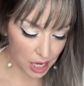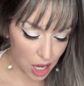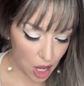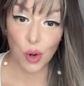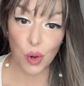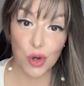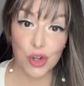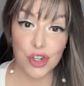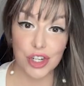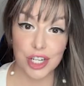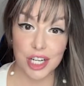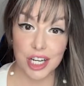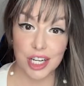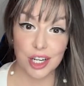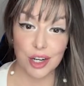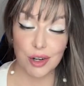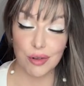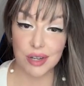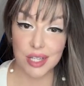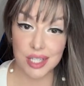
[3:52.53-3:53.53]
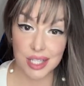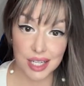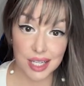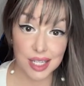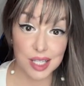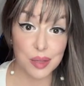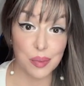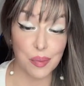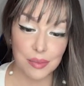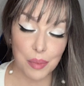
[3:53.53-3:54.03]
On January
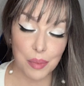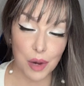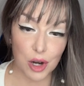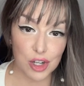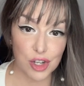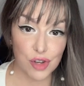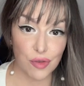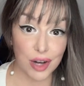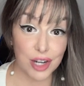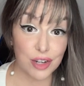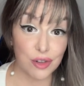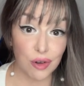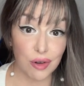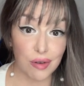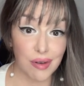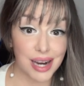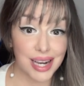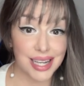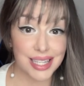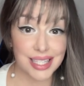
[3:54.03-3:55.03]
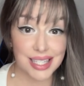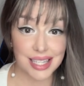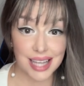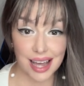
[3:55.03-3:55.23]
6th, Mars retrogrades